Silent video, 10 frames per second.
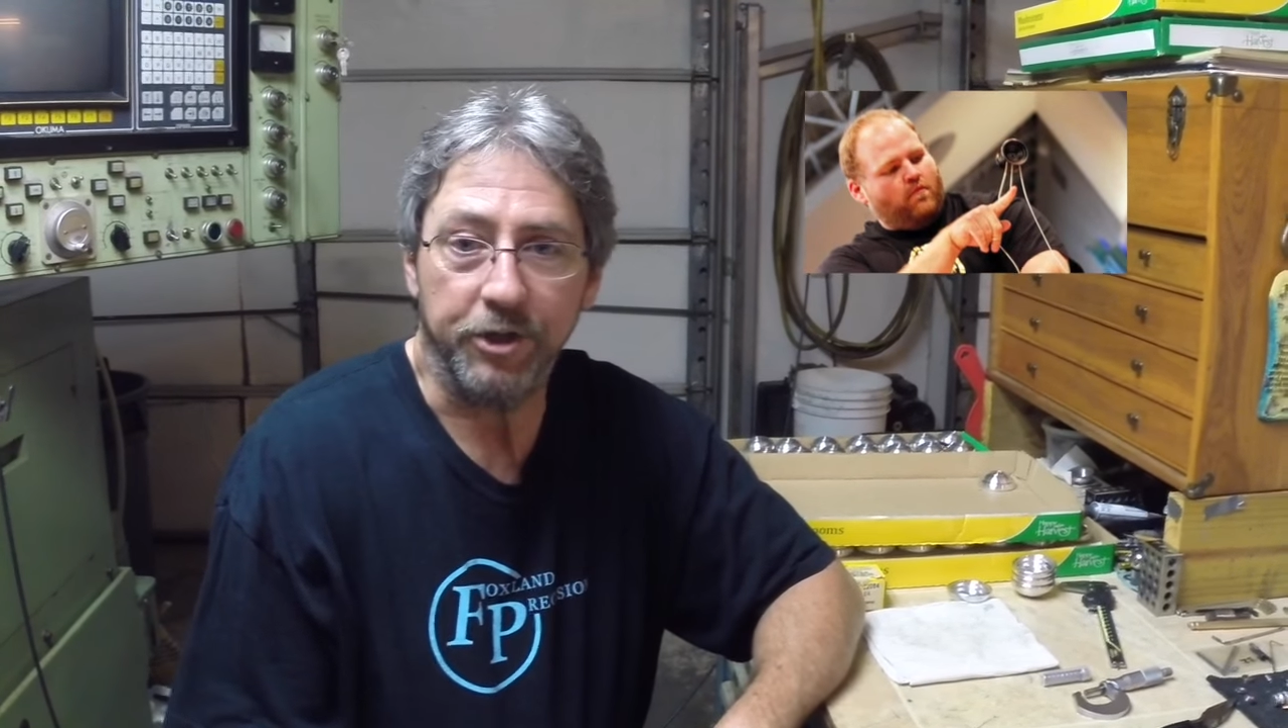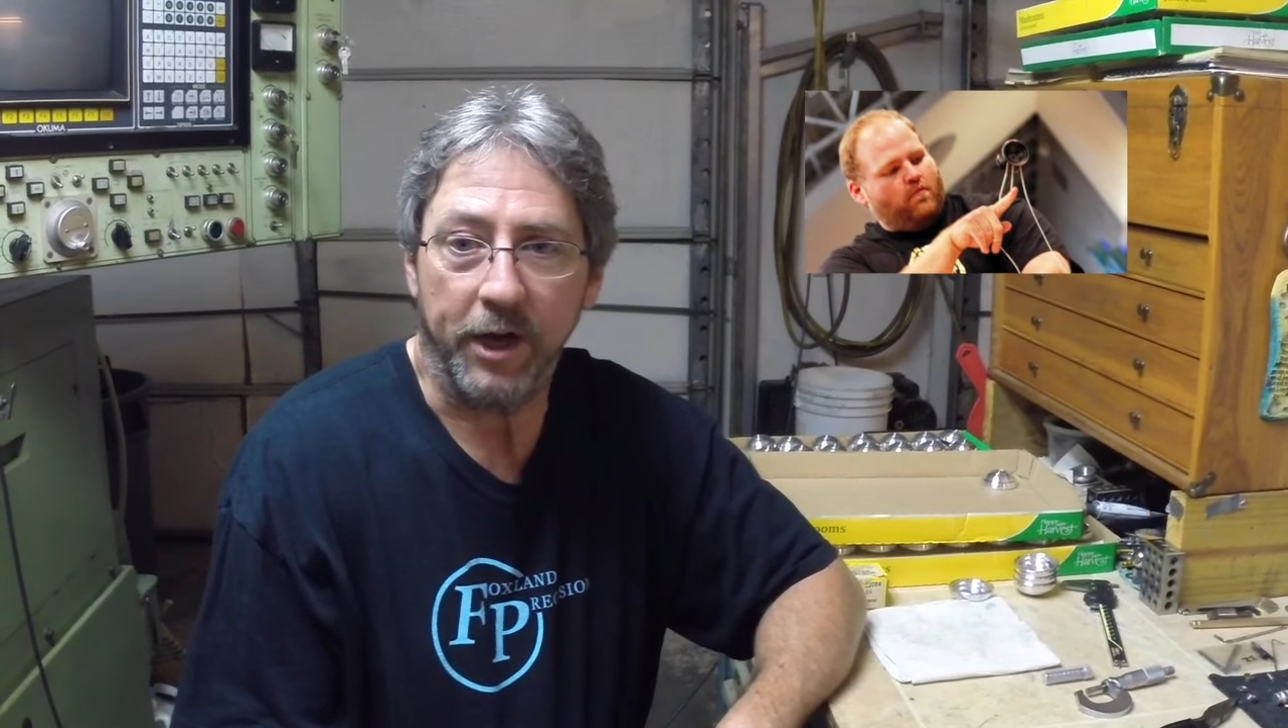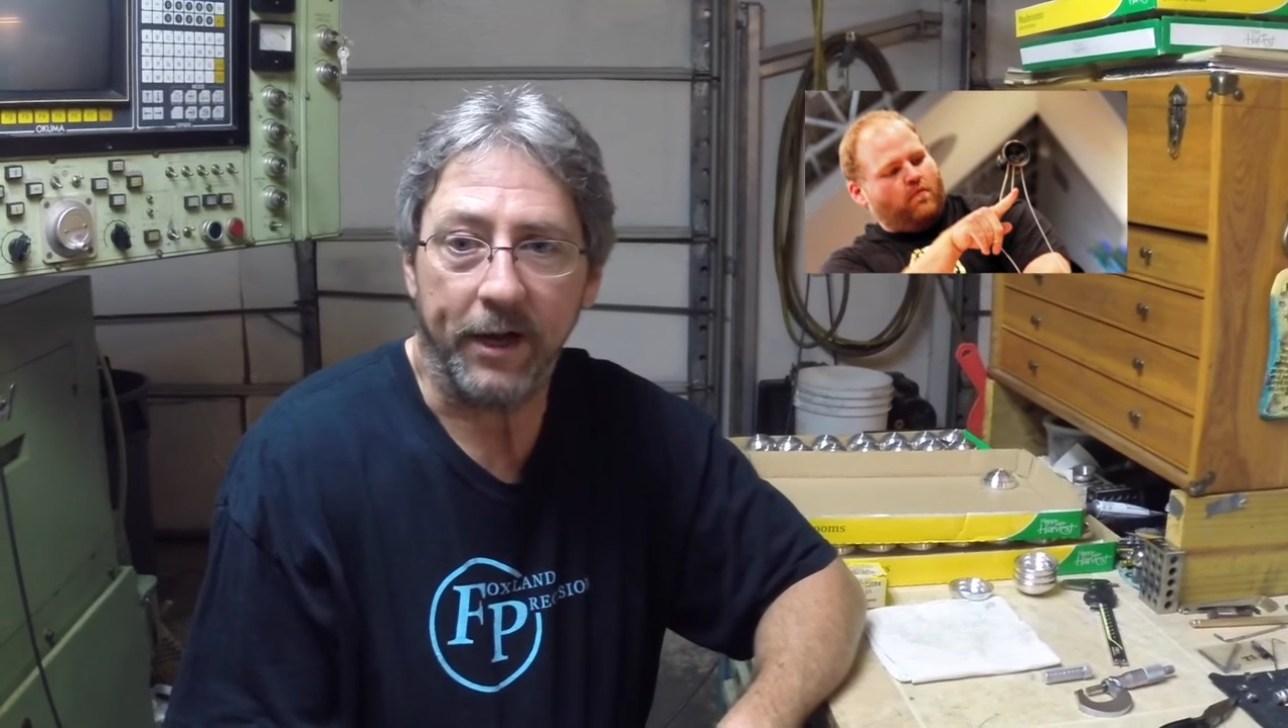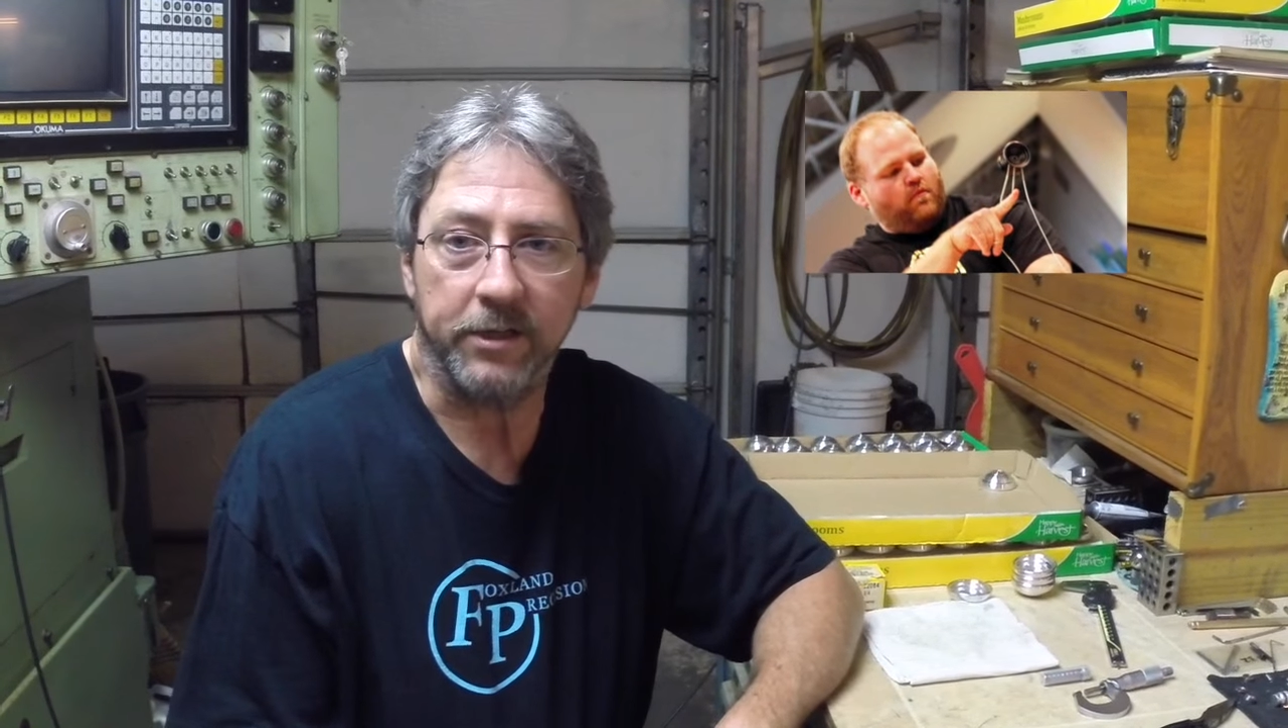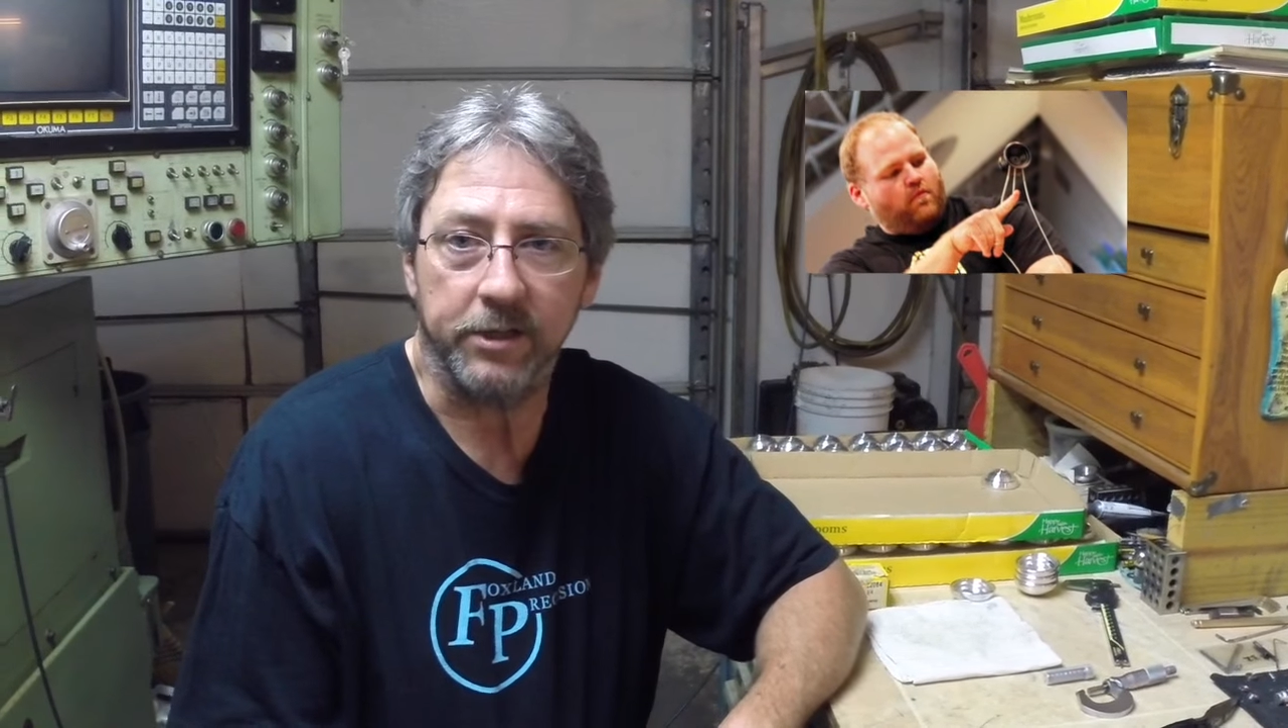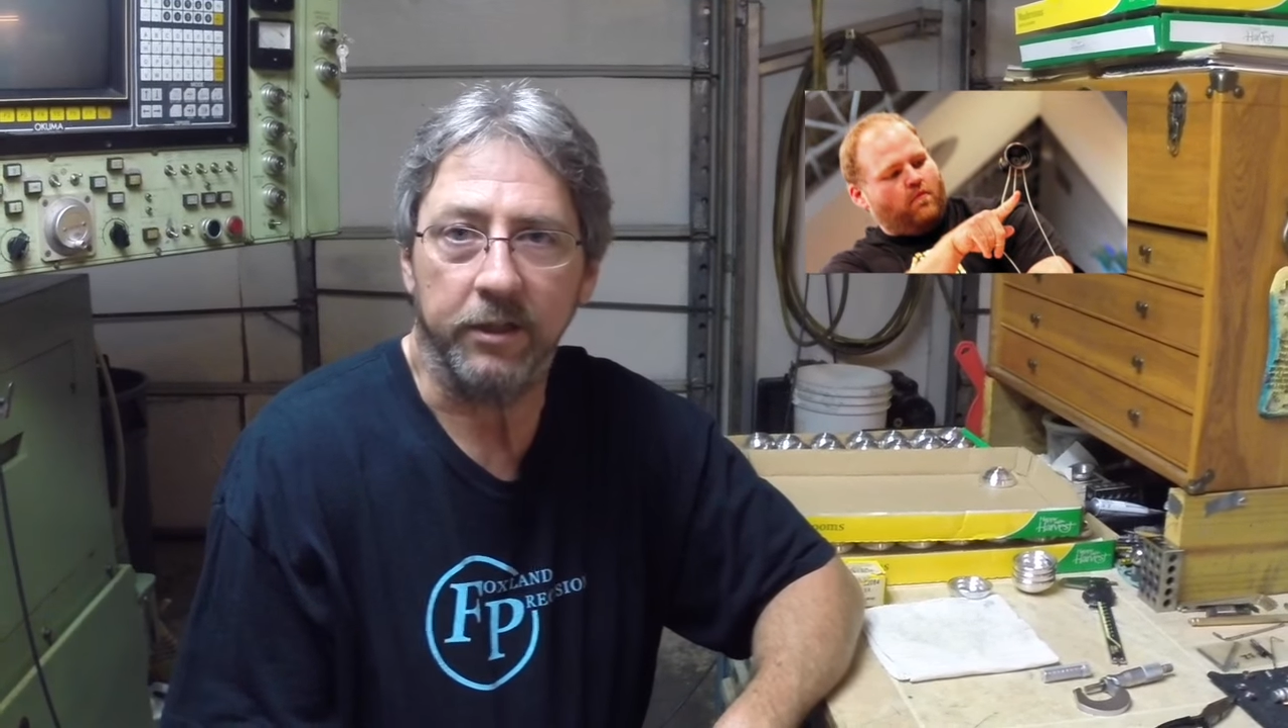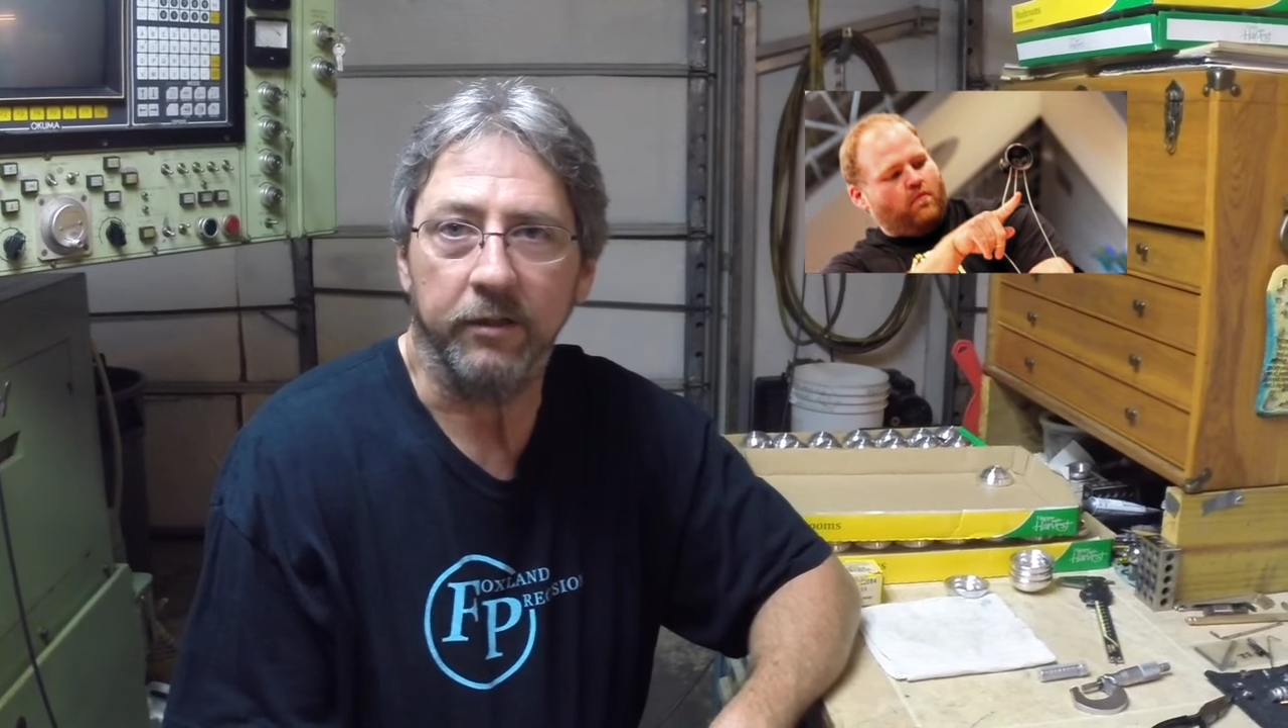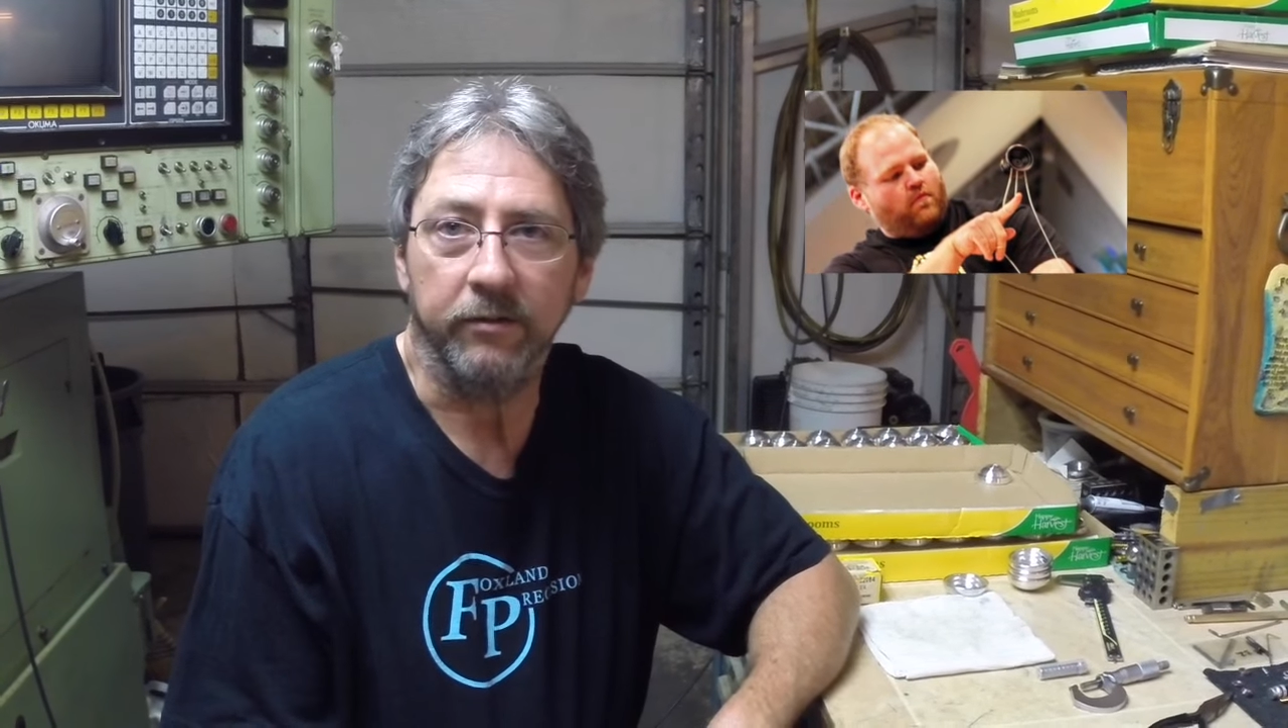Jackson